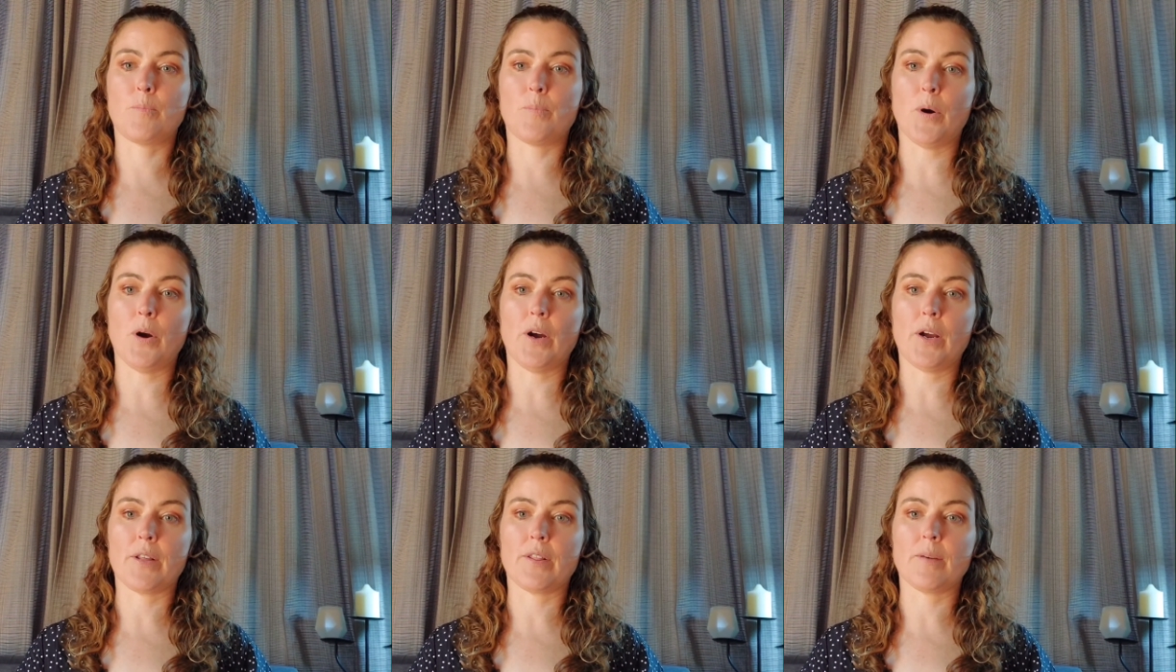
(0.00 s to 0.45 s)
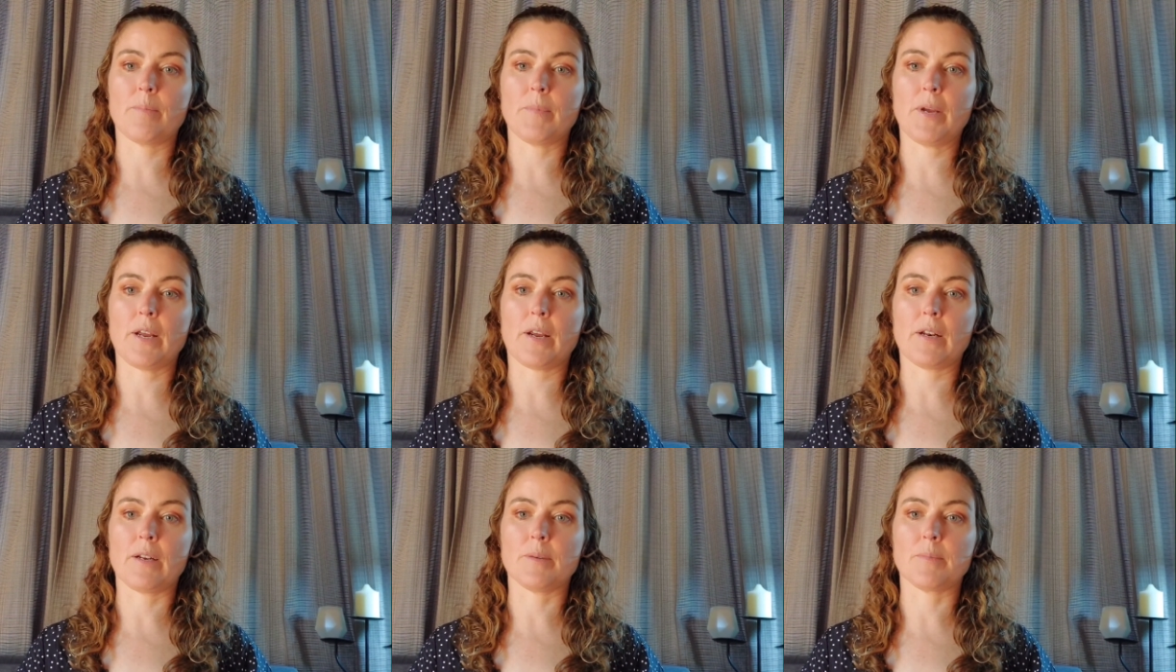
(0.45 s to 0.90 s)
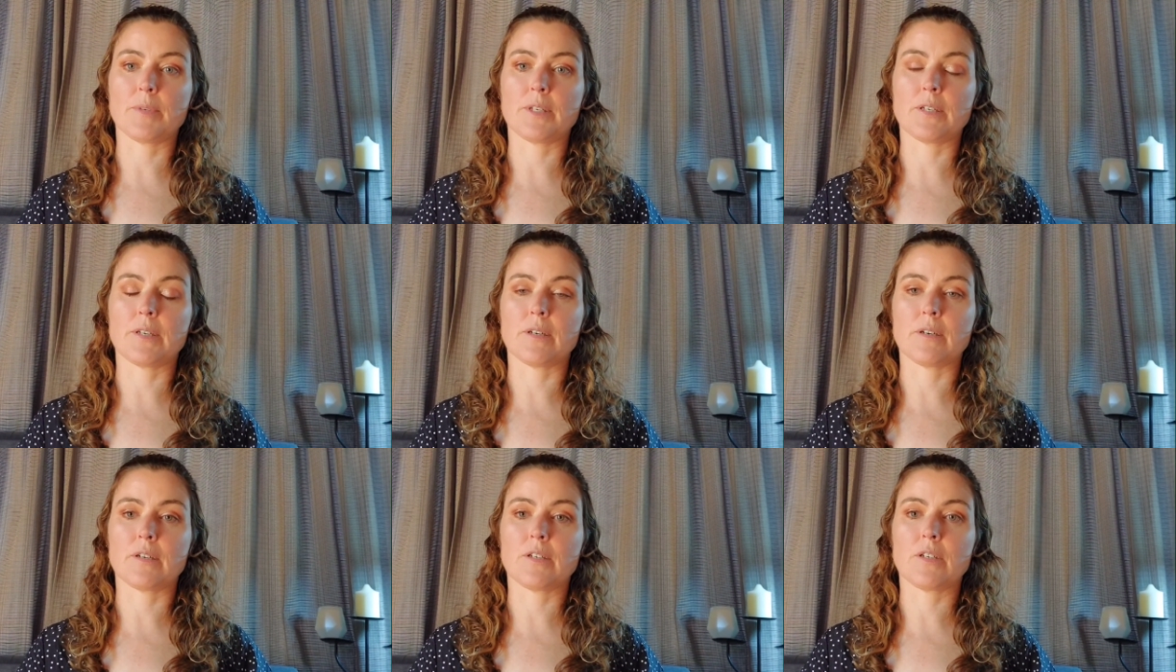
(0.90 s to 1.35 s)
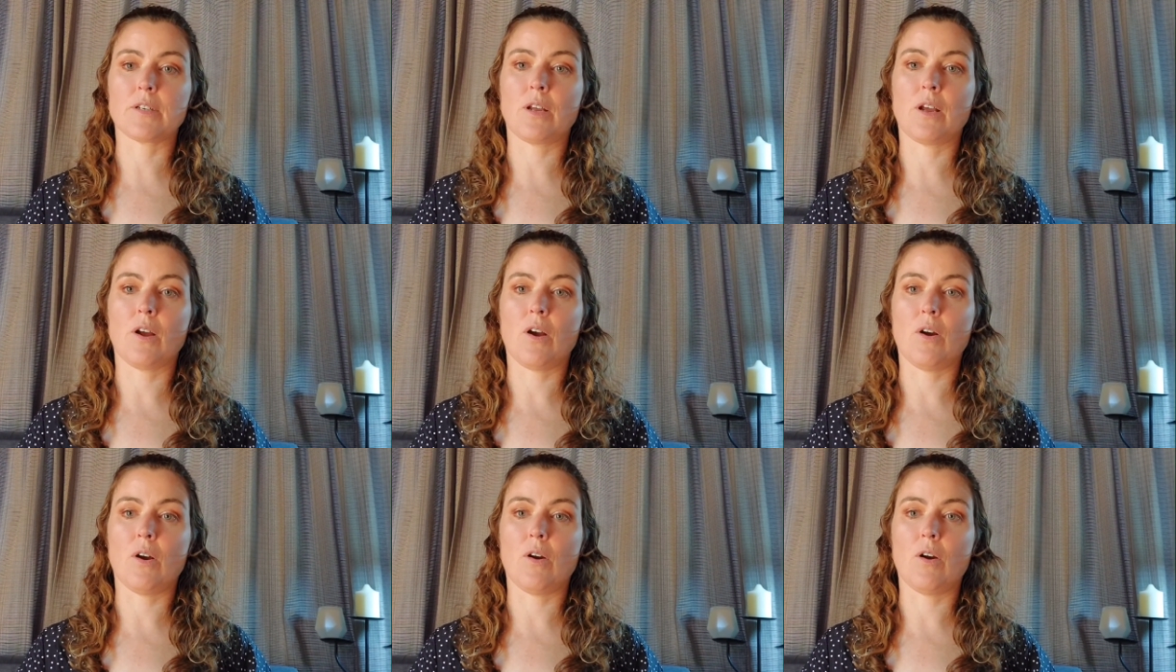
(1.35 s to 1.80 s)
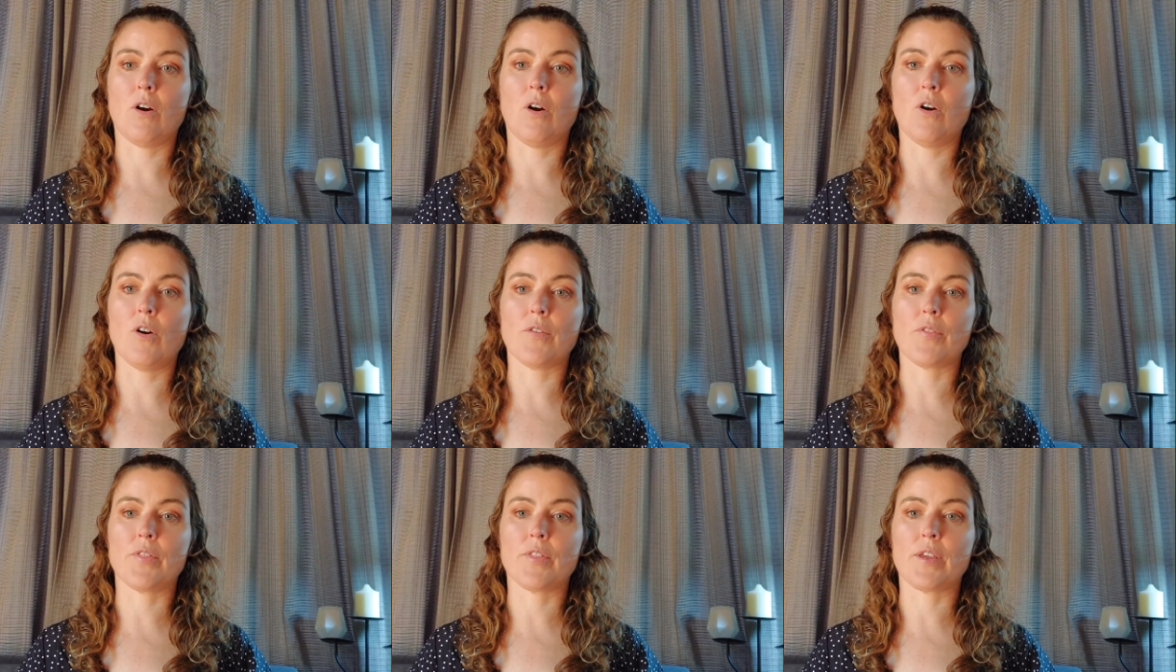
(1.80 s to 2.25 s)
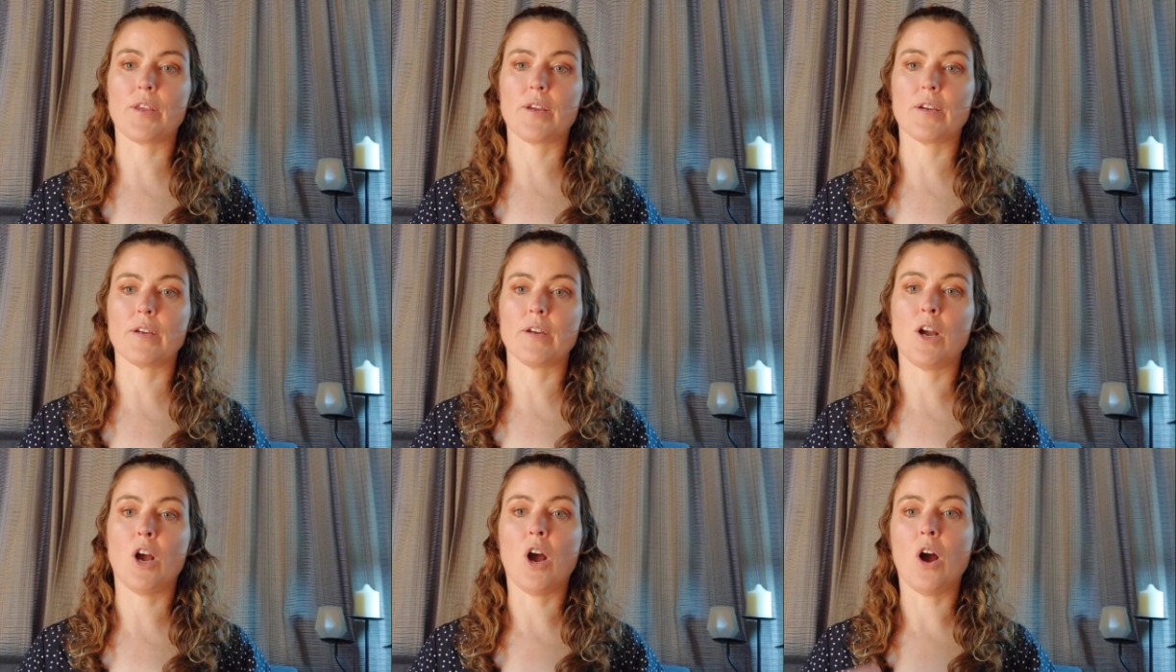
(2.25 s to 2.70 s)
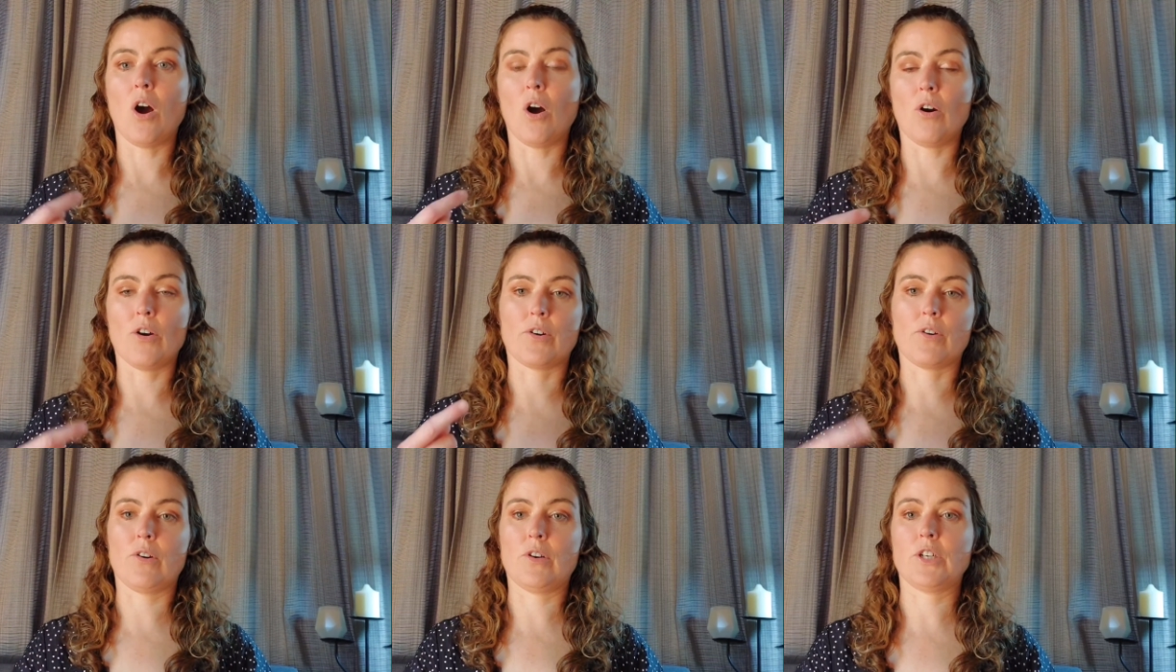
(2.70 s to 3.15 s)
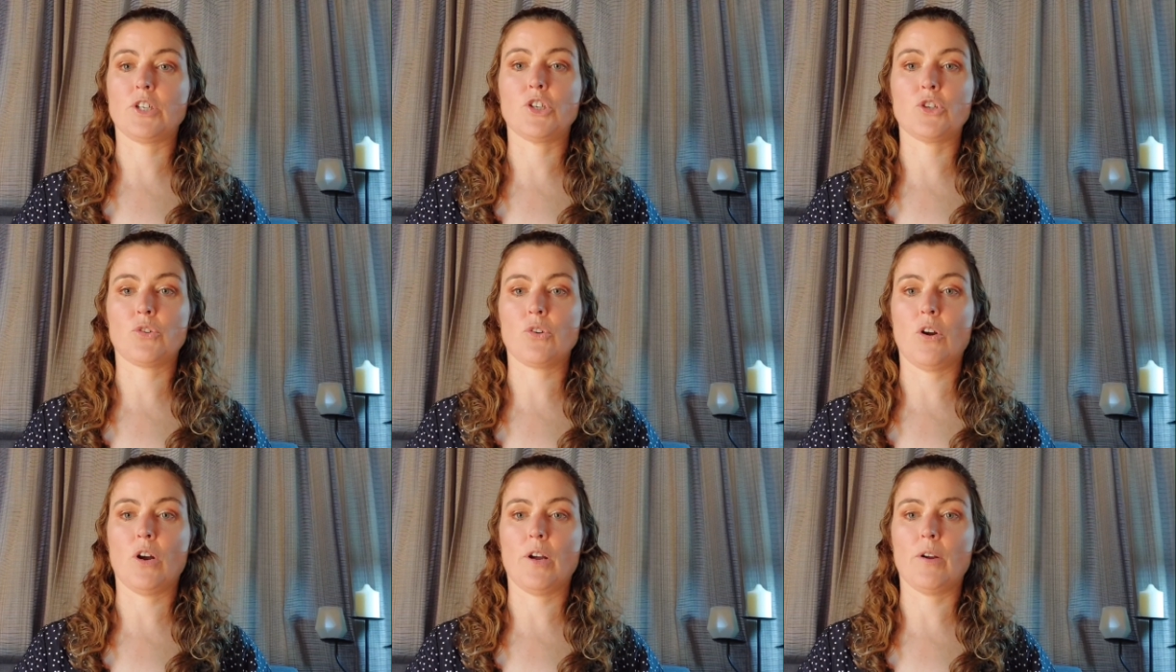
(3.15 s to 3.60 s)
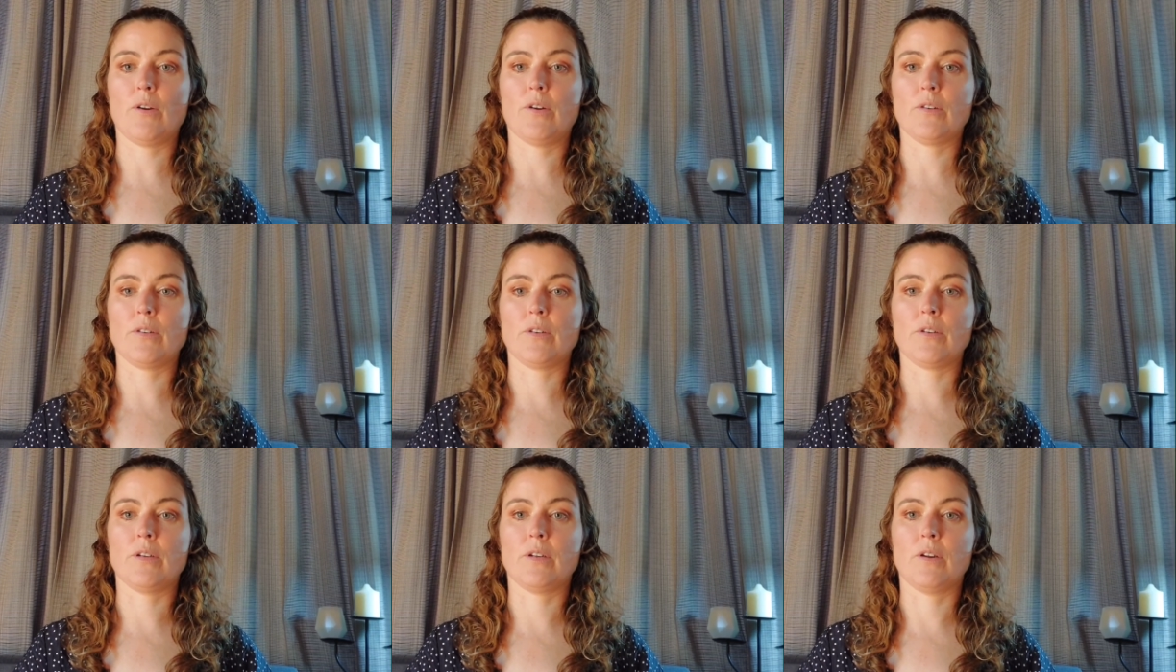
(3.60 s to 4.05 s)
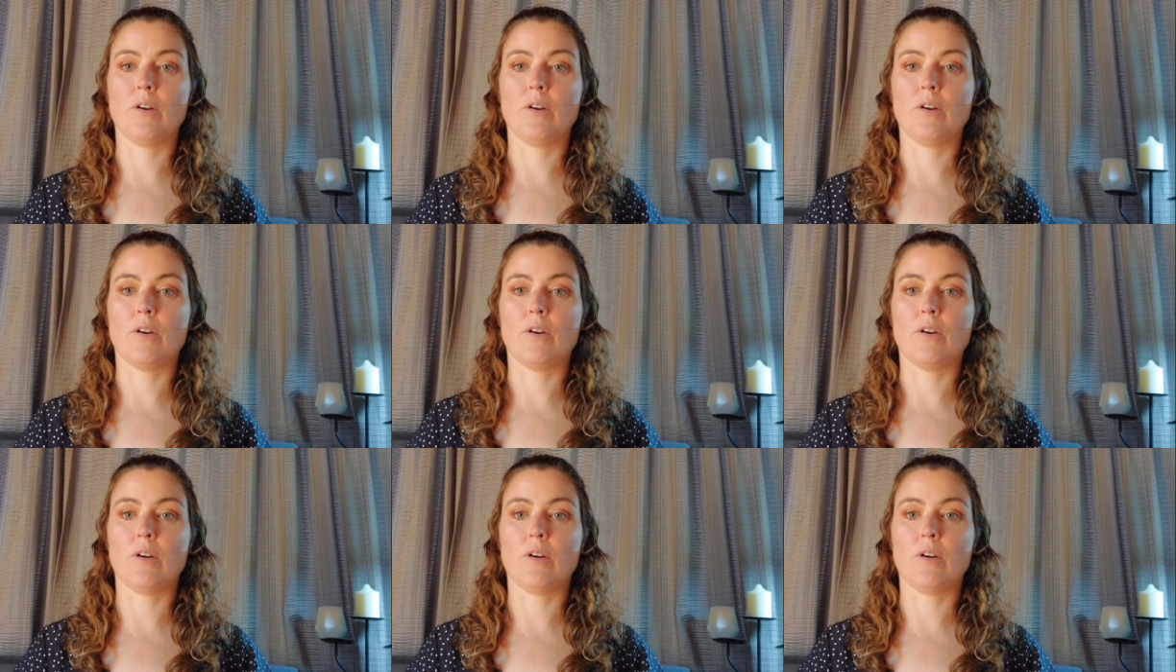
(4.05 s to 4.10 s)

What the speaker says: buy the MAC lipsticks on their online trial